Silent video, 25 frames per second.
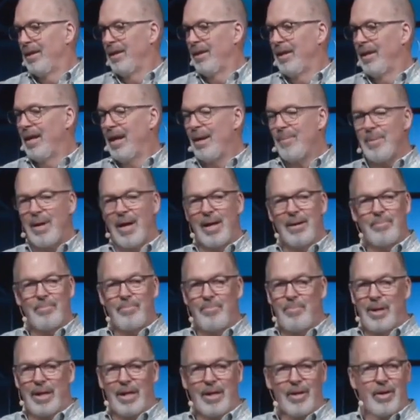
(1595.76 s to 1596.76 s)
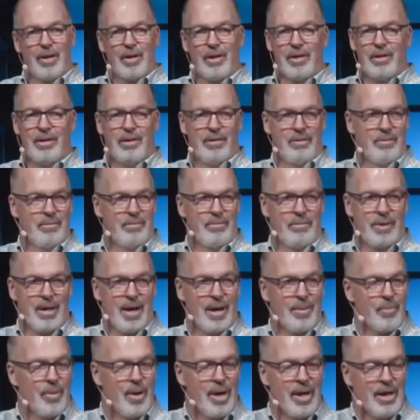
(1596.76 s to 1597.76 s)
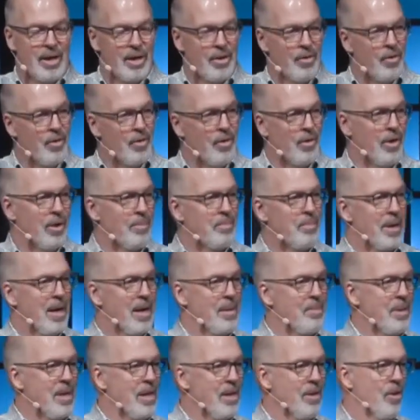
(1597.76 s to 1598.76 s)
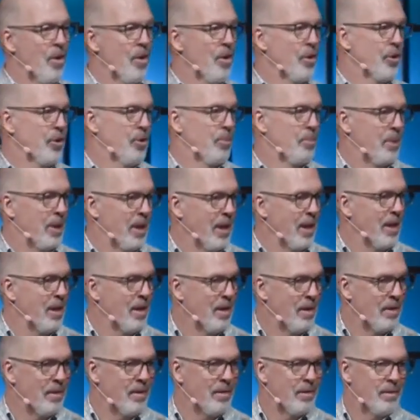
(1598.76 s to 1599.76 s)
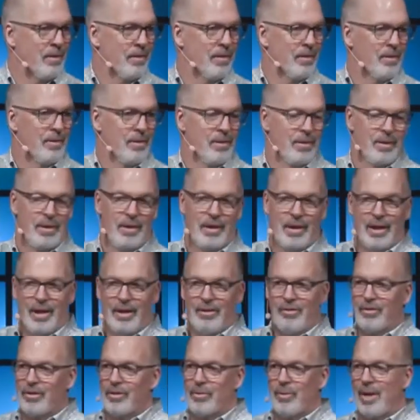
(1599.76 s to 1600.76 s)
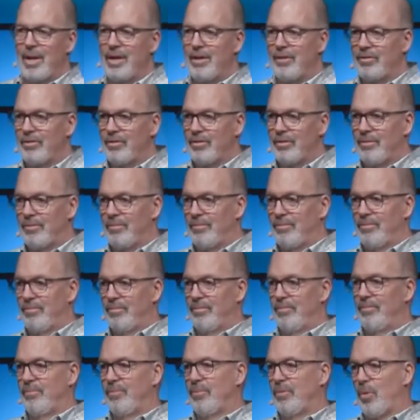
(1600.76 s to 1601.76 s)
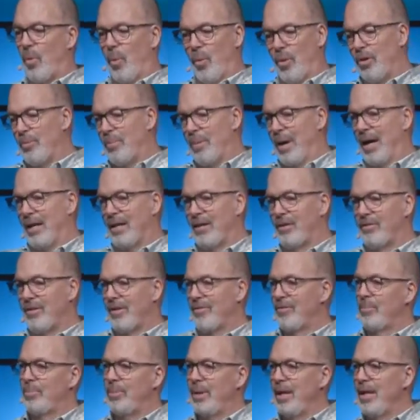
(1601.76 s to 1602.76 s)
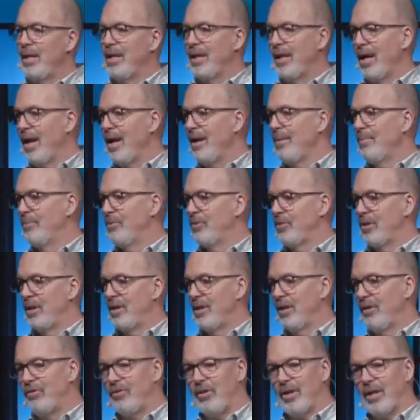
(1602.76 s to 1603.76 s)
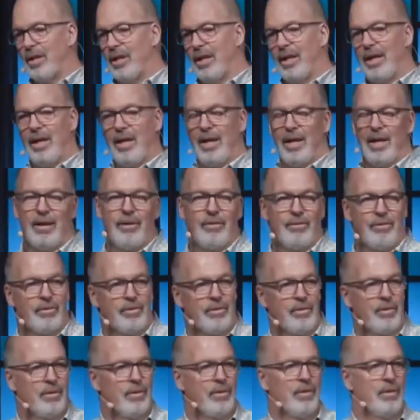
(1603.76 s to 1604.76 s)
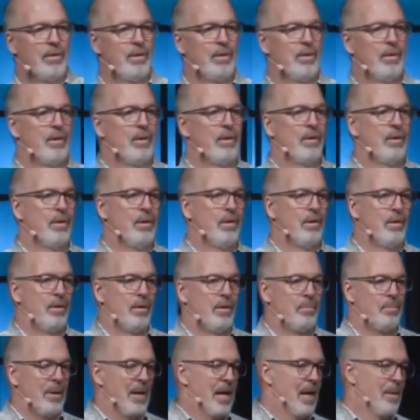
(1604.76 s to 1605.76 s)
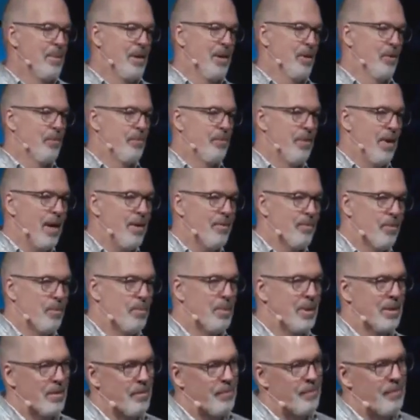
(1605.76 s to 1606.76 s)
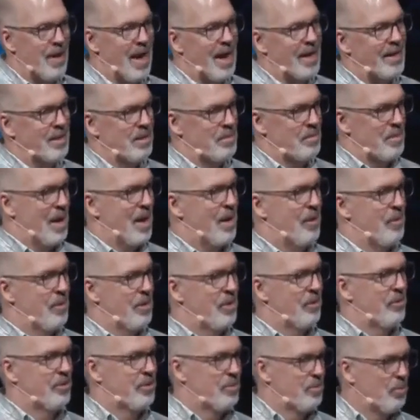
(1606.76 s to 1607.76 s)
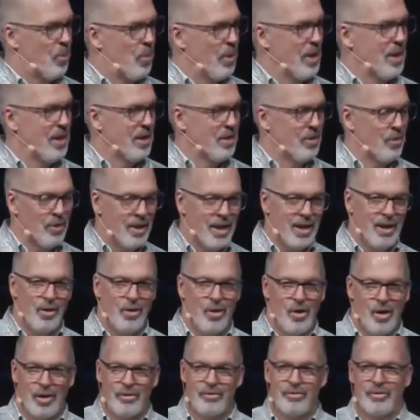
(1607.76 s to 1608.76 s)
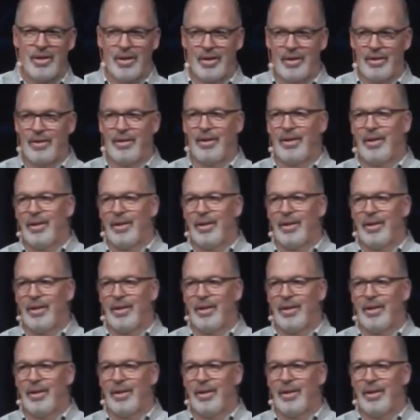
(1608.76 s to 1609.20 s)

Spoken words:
And I'm not picking on Tom Brady at all, but I mean, arguably, he's the greatest quarterback that's ever played the game. Statistically, he is. May not be your favorite, but the fact of the matter is, the point, don't get lost in